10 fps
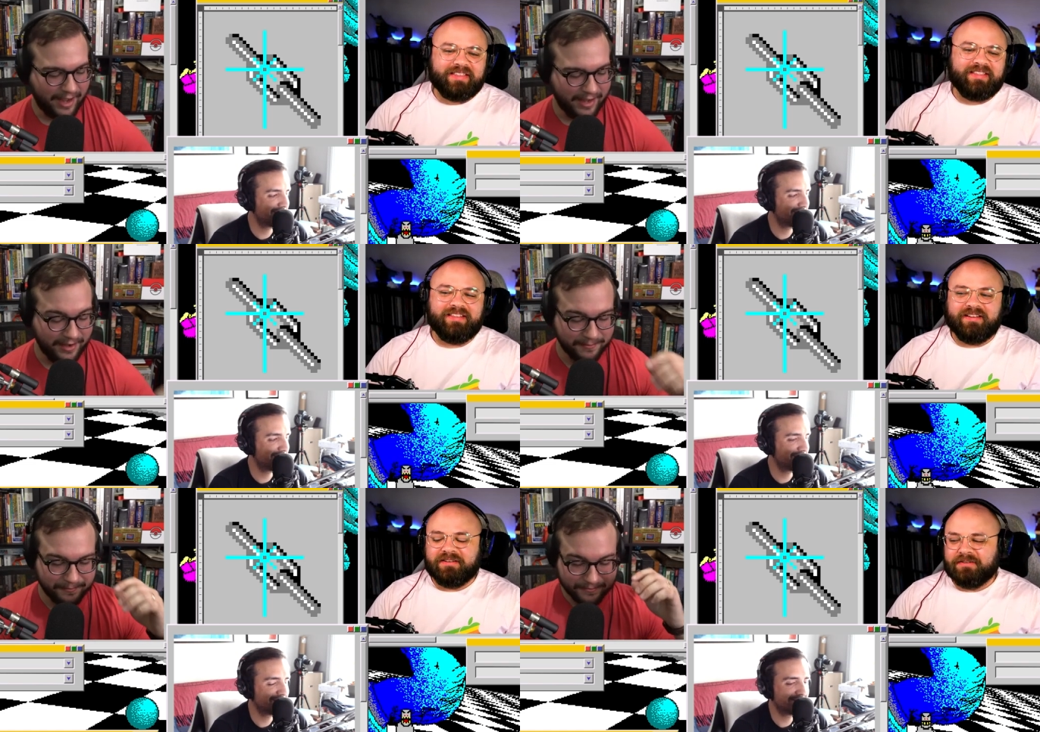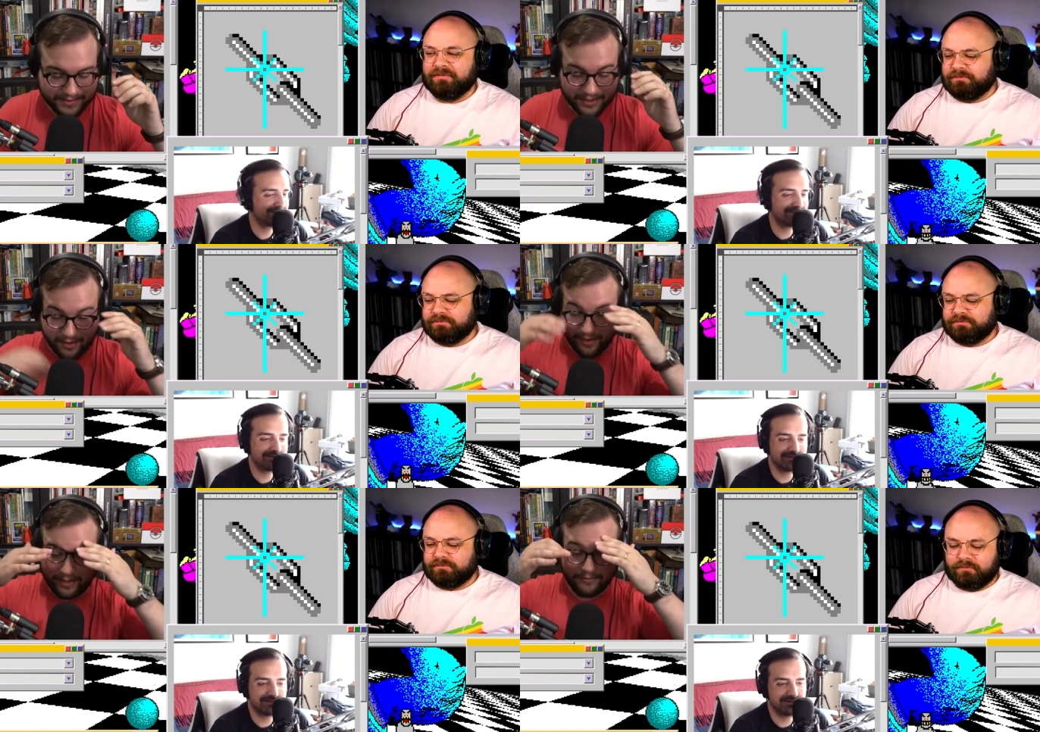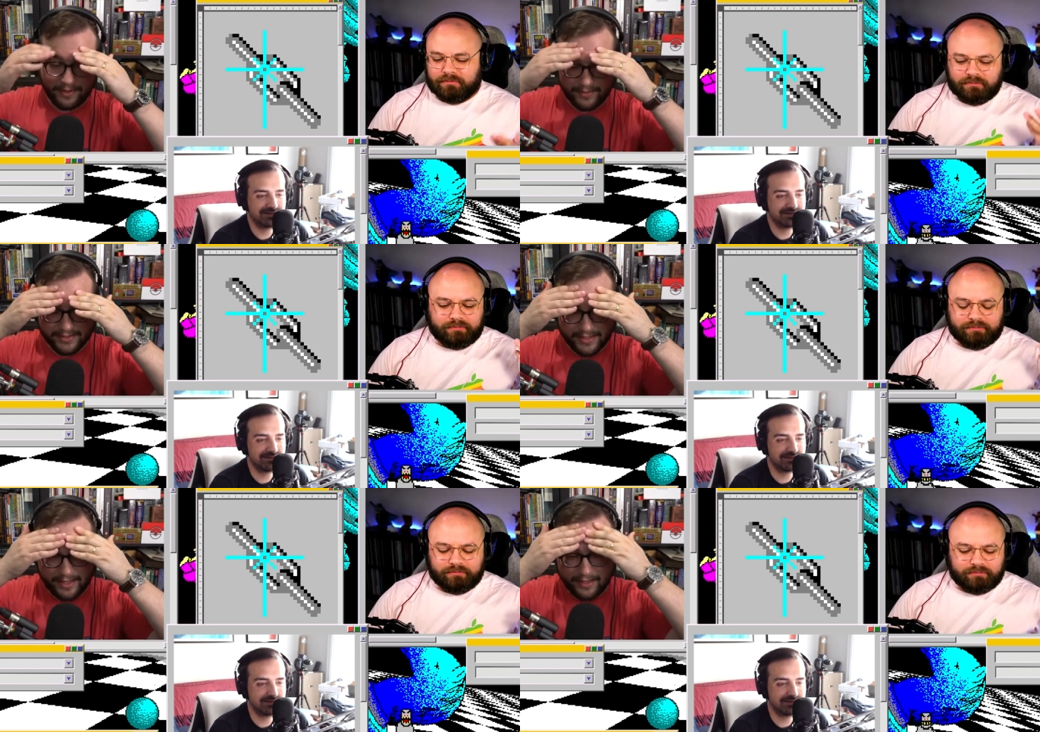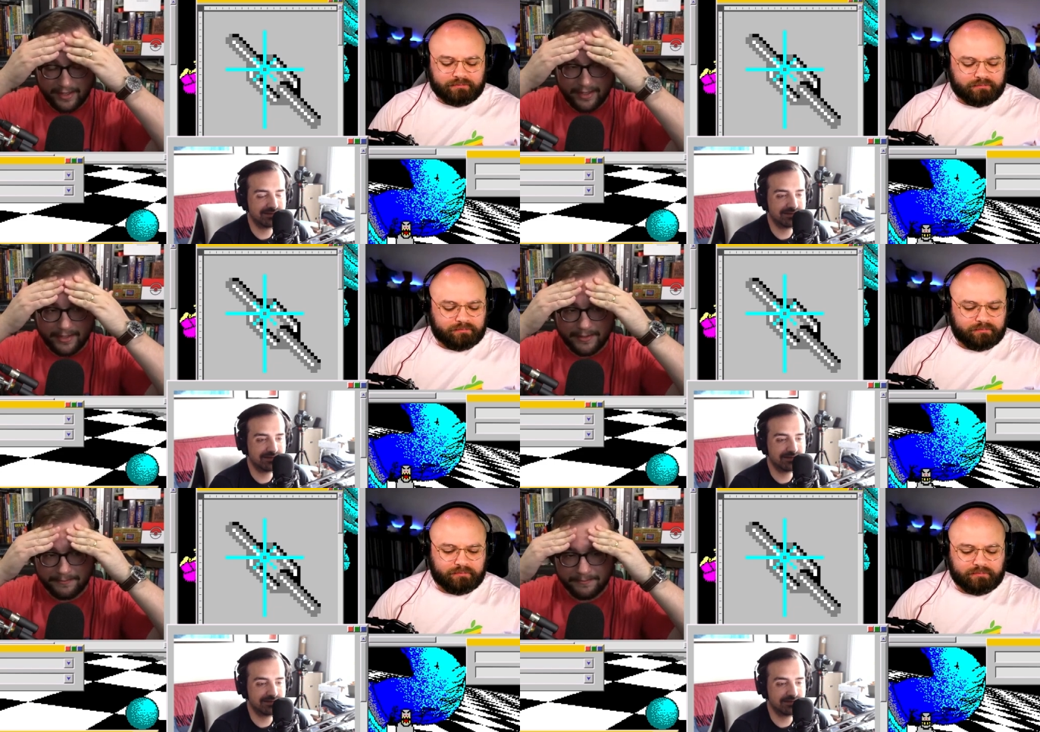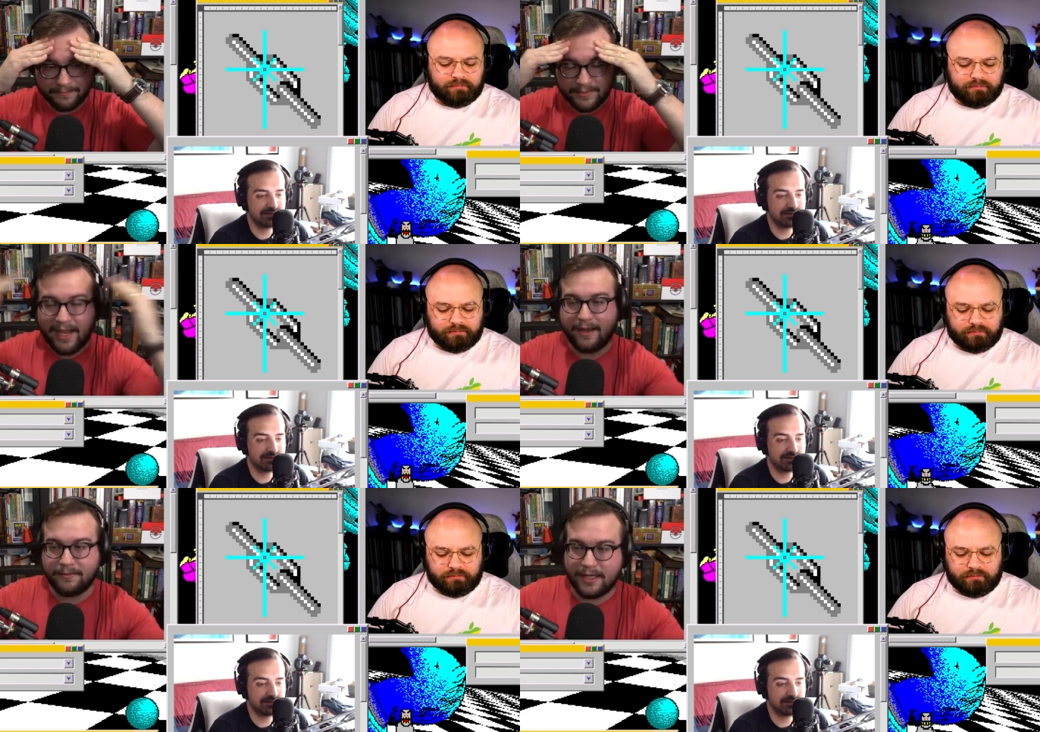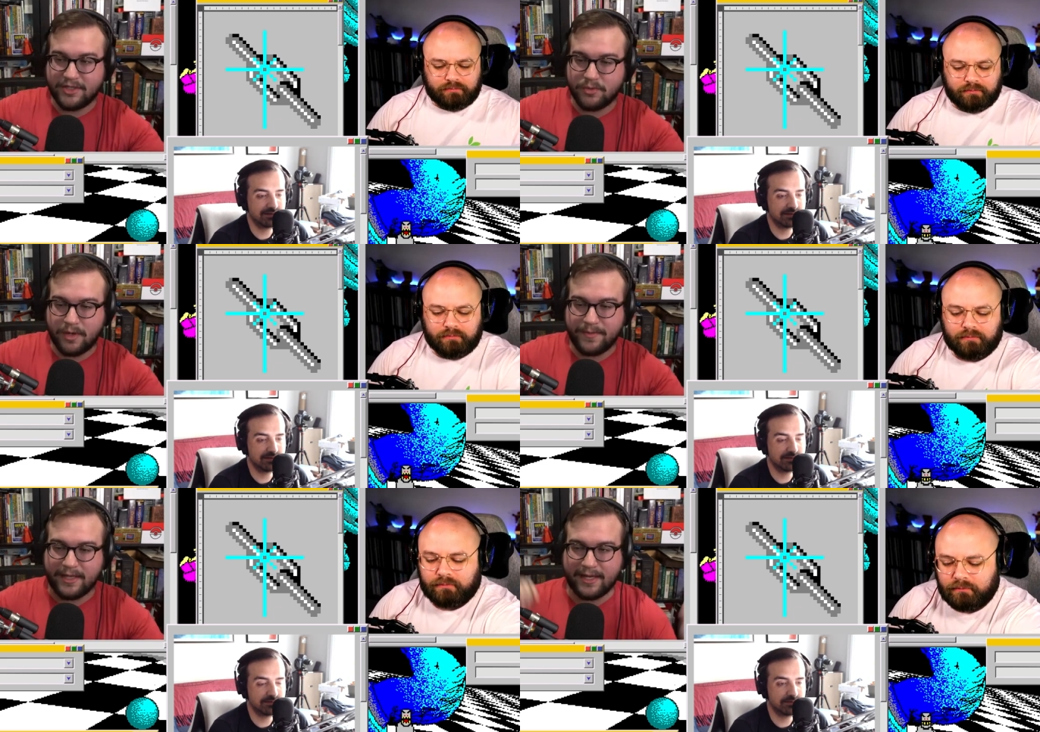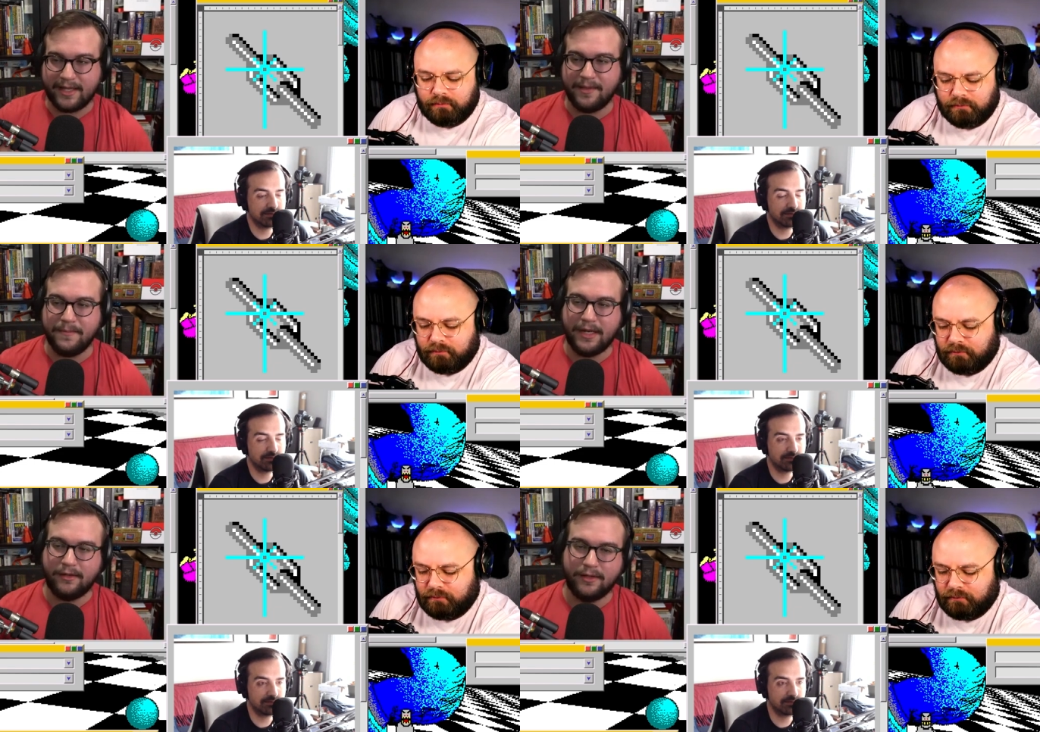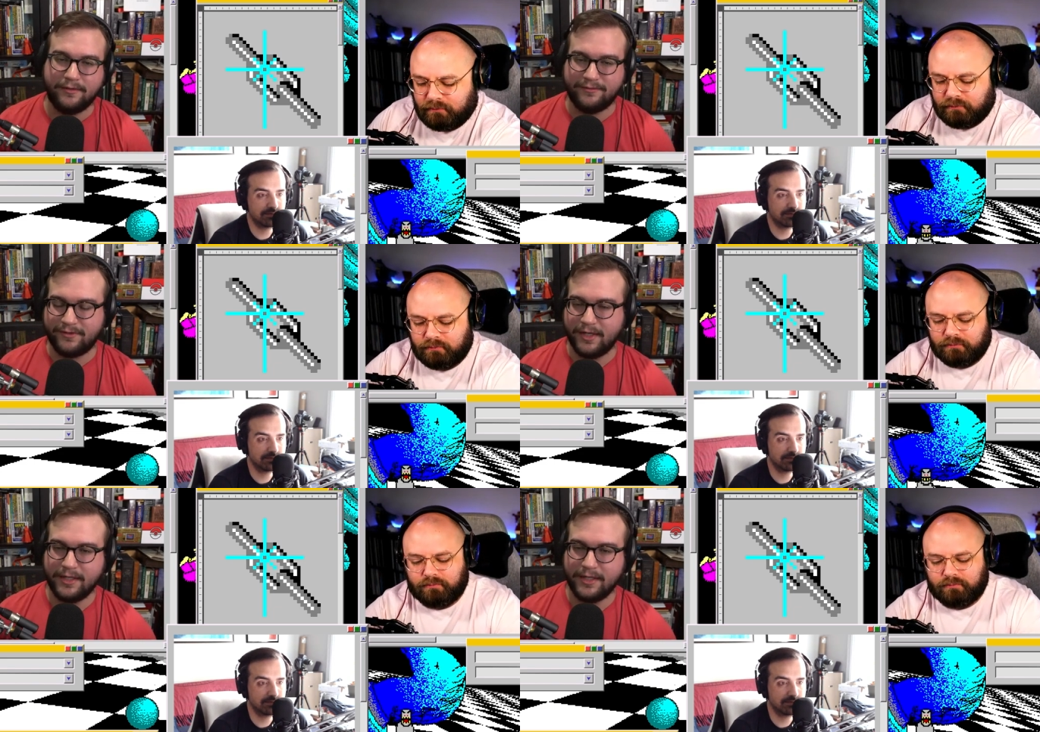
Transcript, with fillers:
Speaker 1: um, sorry, where was I? Um, yeah, I just want to be like in the middle of